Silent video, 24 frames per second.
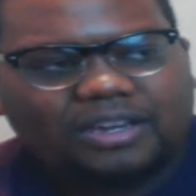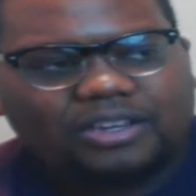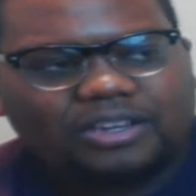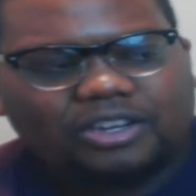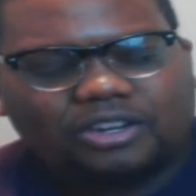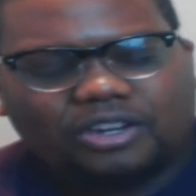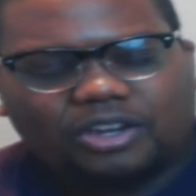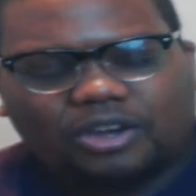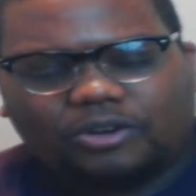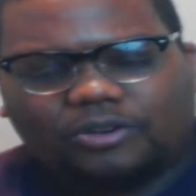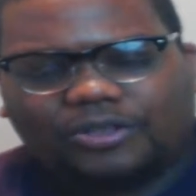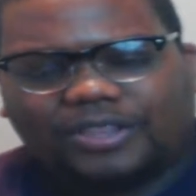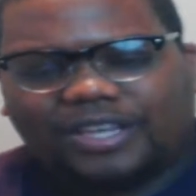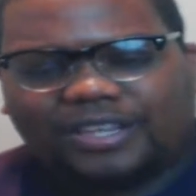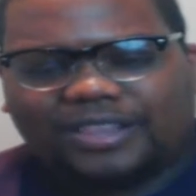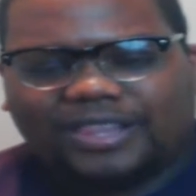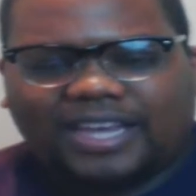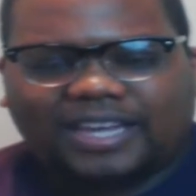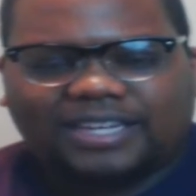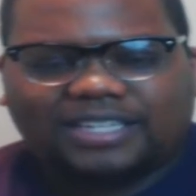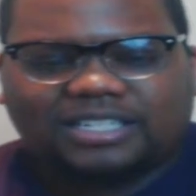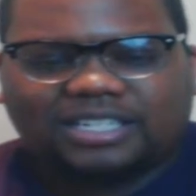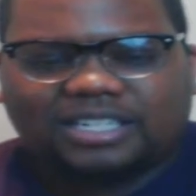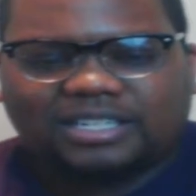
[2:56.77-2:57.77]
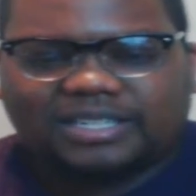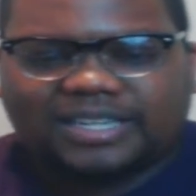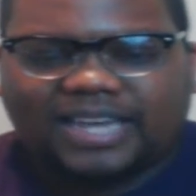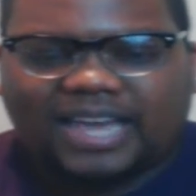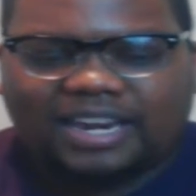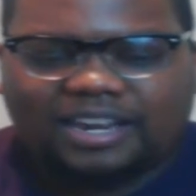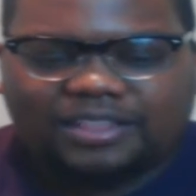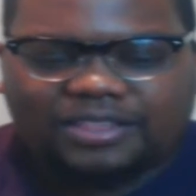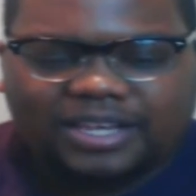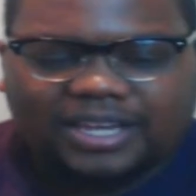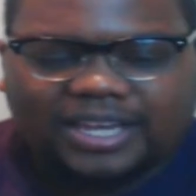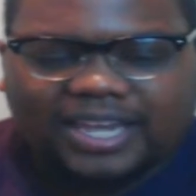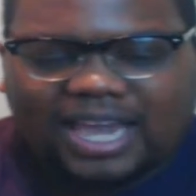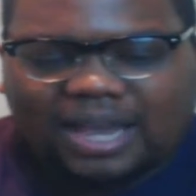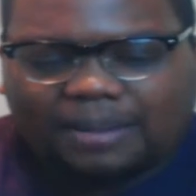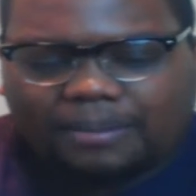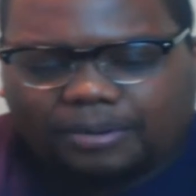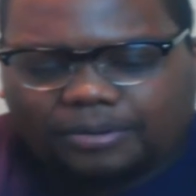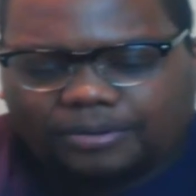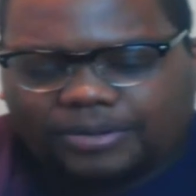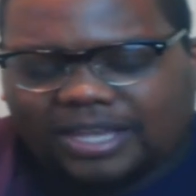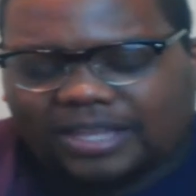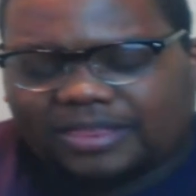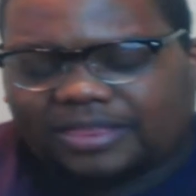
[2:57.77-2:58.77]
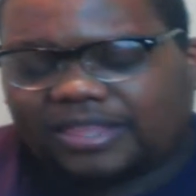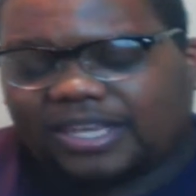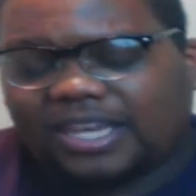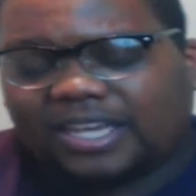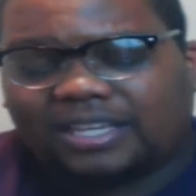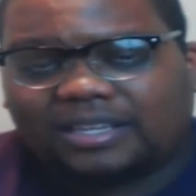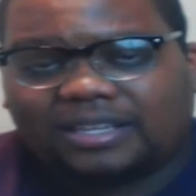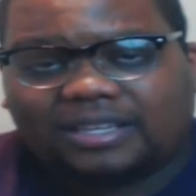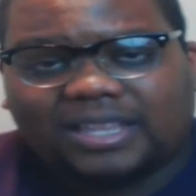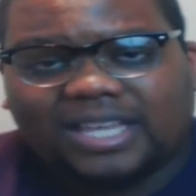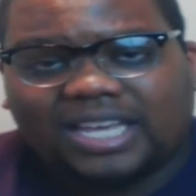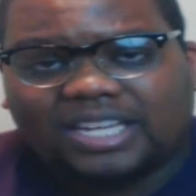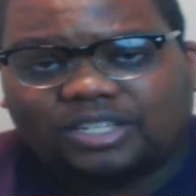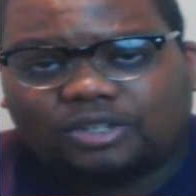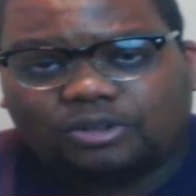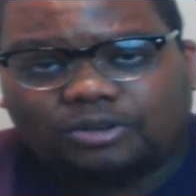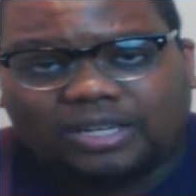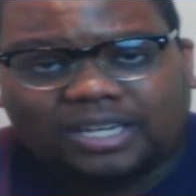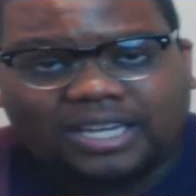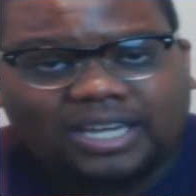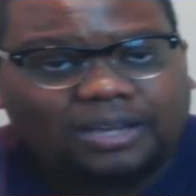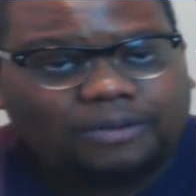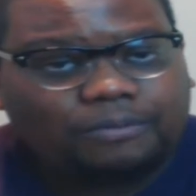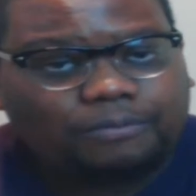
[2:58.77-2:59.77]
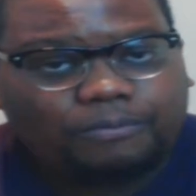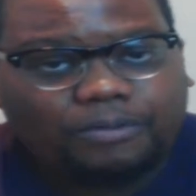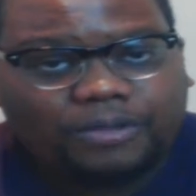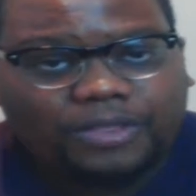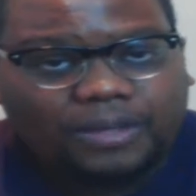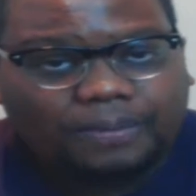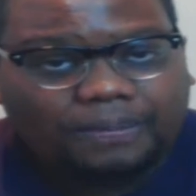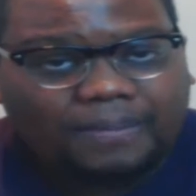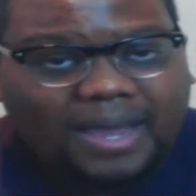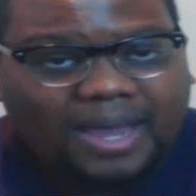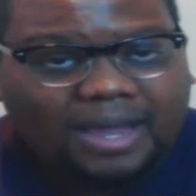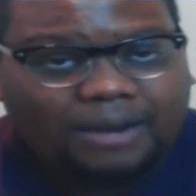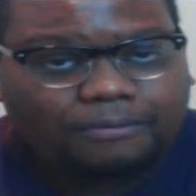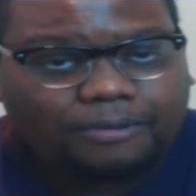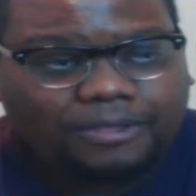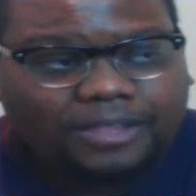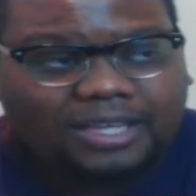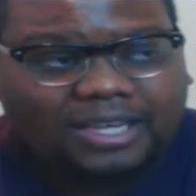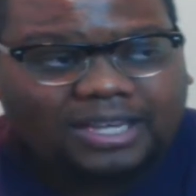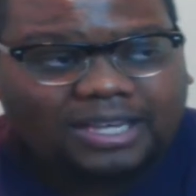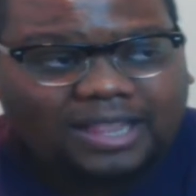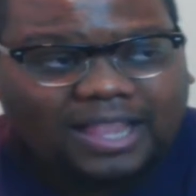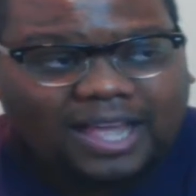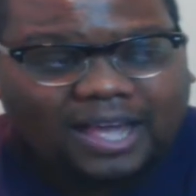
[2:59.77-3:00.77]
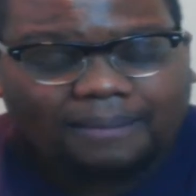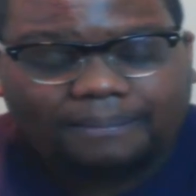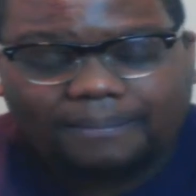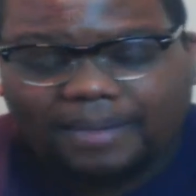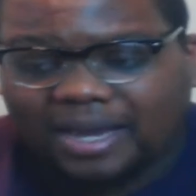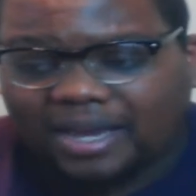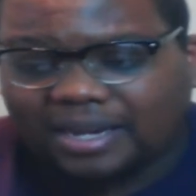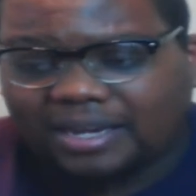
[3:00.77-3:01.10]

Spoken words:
You know, that's just kind of the gamble that you get with the Eli